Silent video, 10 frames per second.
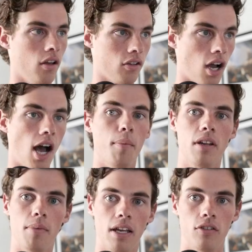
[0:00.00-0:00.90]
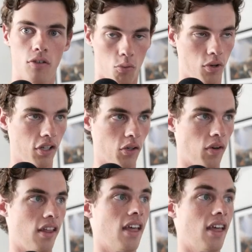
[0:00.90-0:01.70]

comedy-based thriller, right?